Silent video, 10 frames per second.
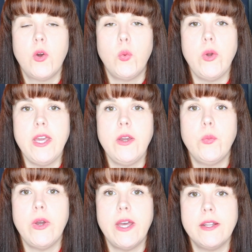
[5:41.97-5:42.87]
We
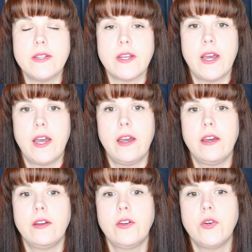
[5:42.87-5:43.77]
went
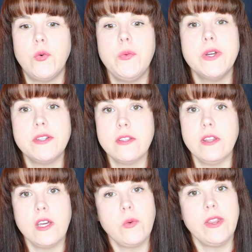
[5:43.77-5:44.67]
to the
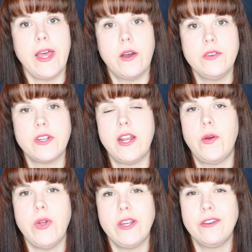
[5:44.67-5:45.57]
Liquid Lounge,
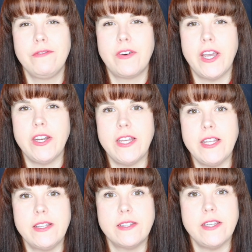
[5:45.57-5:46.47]
and we couldn't find
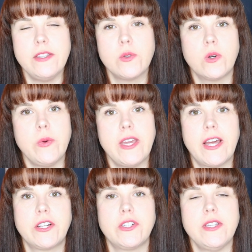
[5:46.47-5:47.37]
any seats where we could
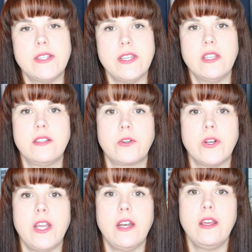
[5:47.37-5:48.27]
actually see the
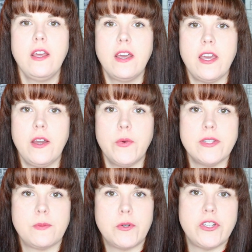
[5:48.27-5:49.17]
screen. It
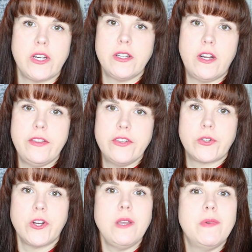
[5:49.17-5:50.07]
was projected on the
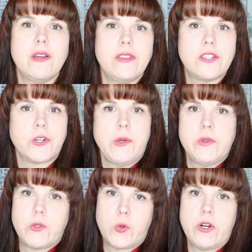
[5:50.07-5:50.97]
screen, but the screen
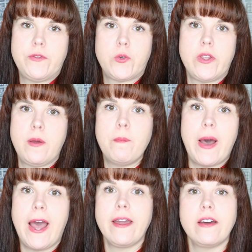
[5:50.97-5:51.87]
was toward the
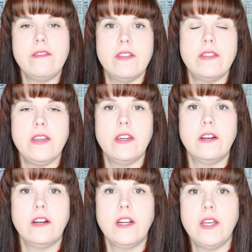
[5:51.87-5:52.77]
back of the
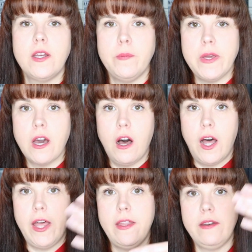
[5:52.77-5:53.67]
theater,
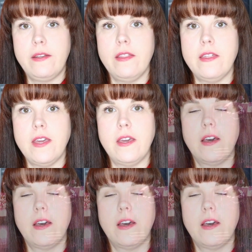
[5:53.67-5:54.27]
beyond the